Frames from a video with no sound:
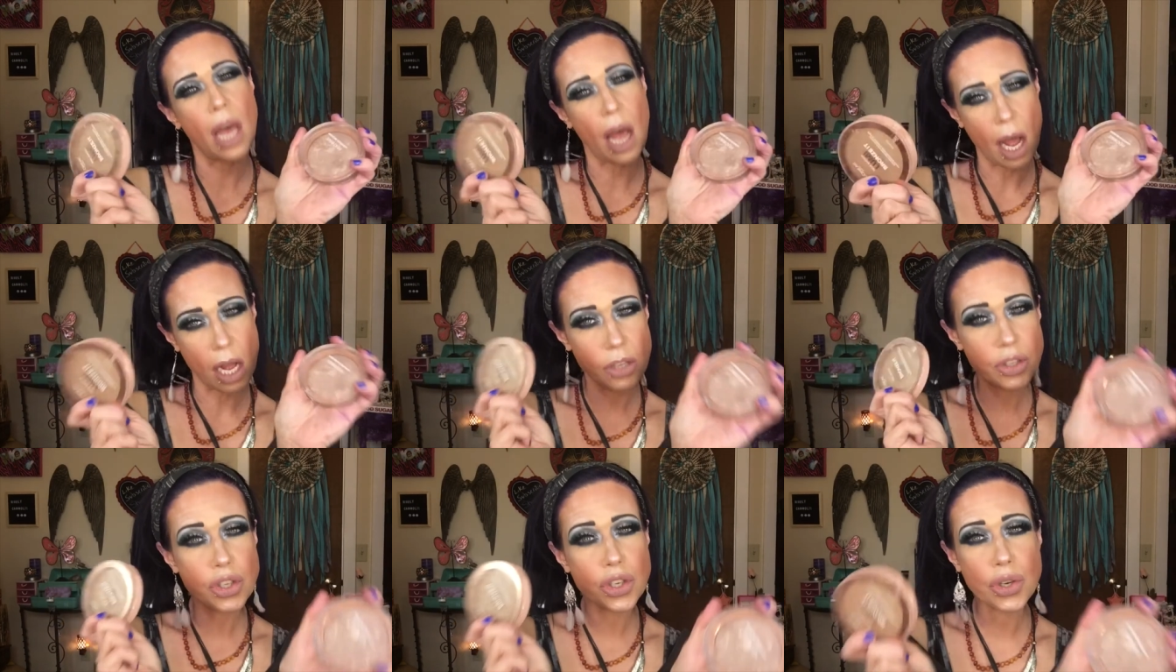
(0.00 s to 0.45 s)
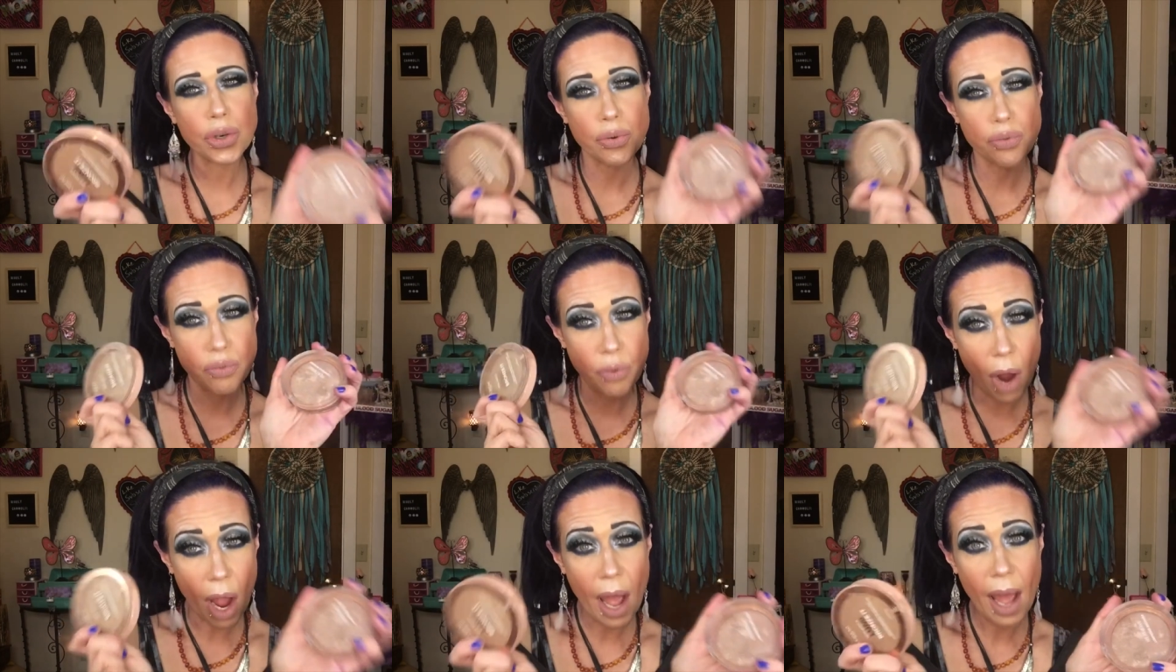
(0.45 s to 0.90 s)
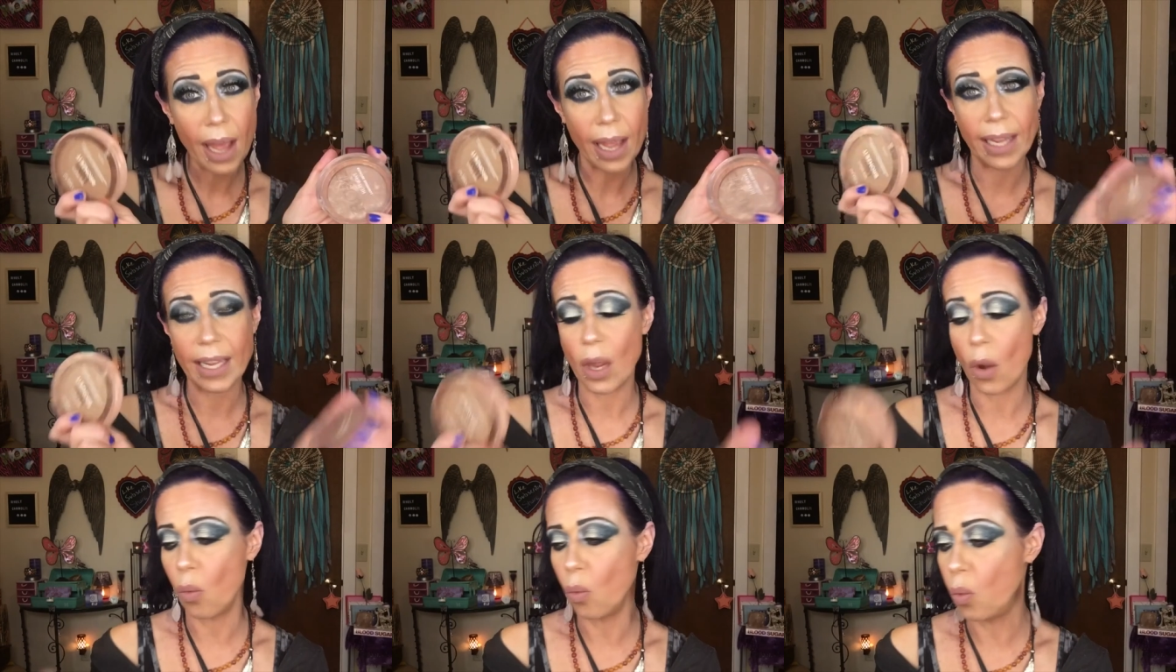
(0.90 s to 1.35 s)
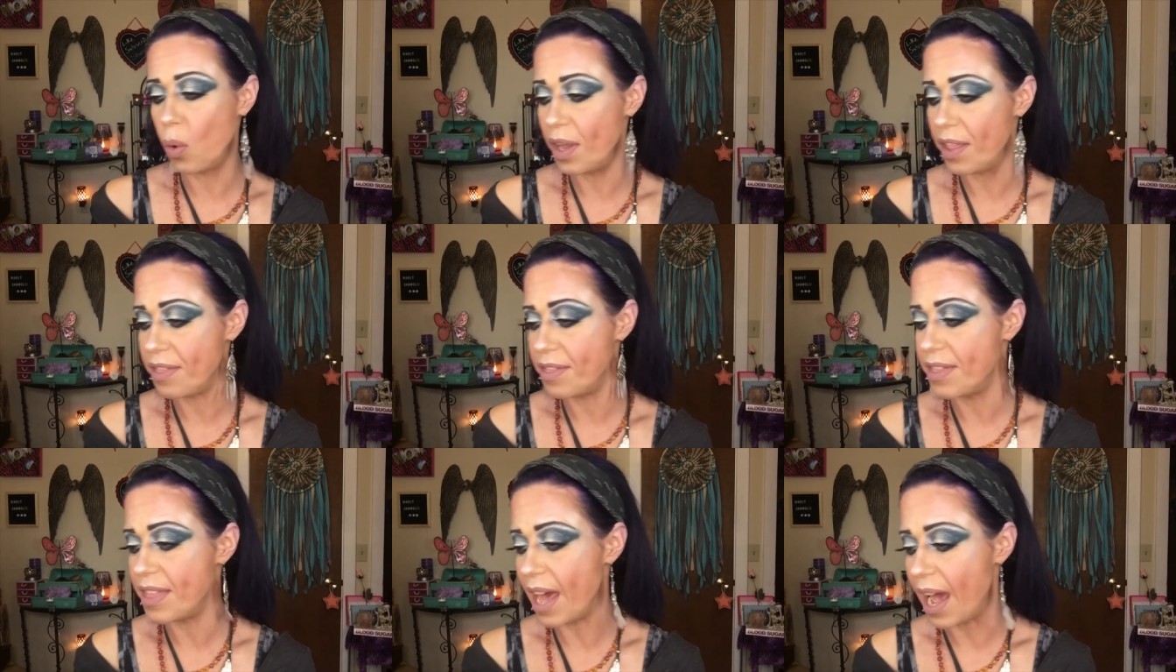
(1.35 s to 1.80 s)
I'll try
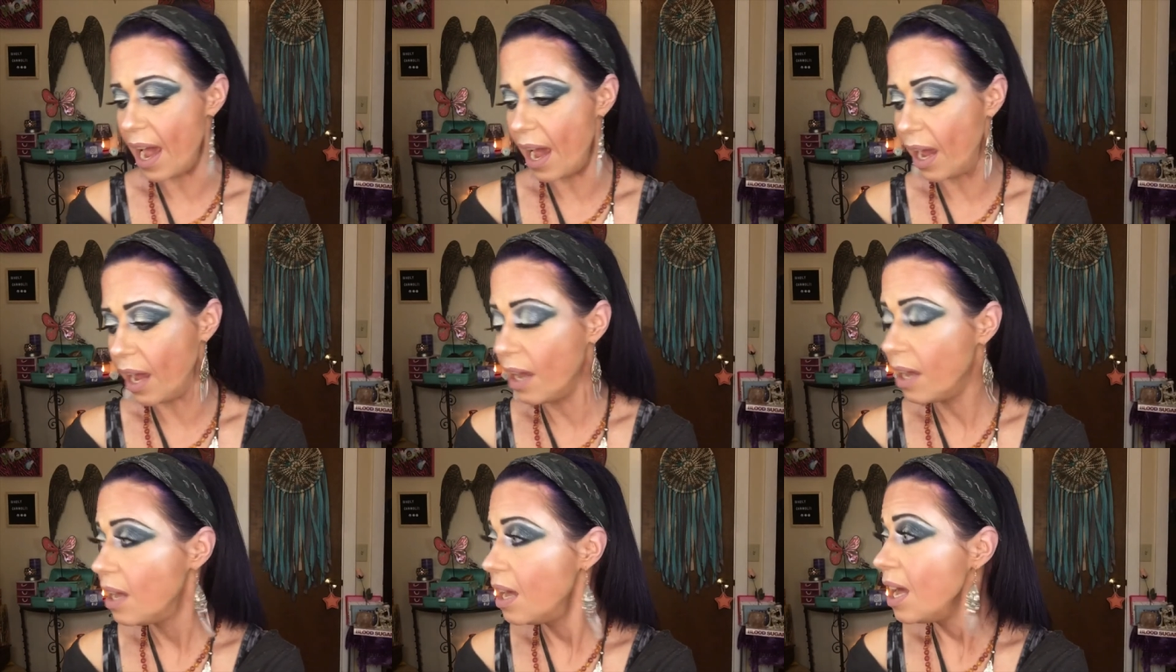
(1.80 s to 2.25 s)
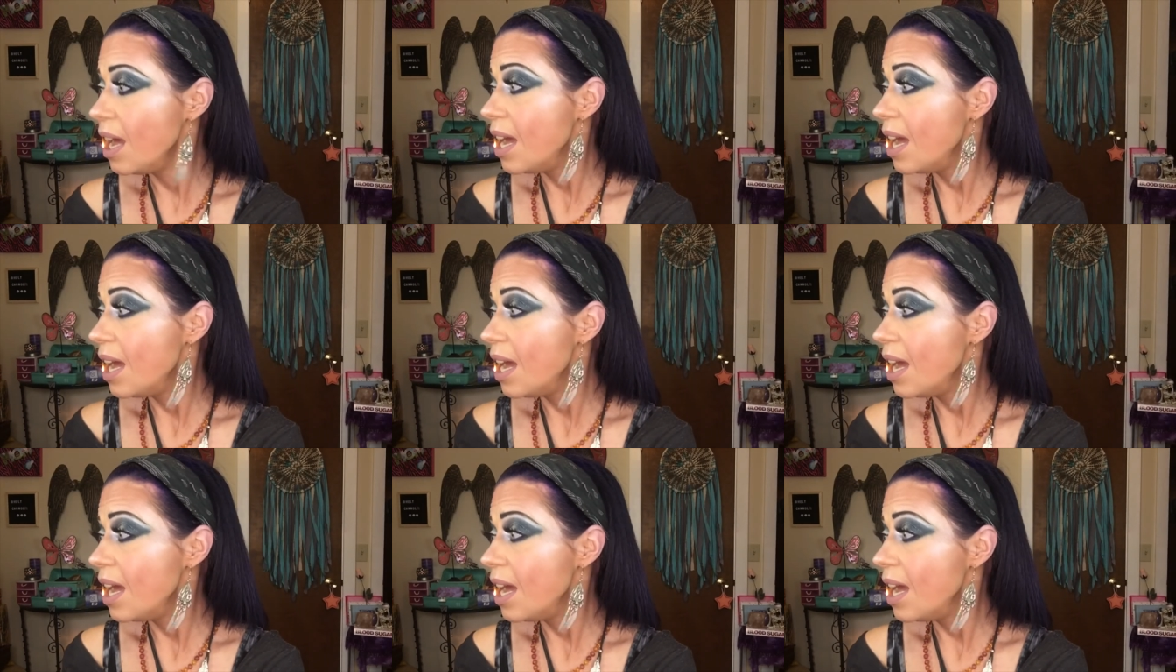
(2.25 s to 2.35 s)
with that.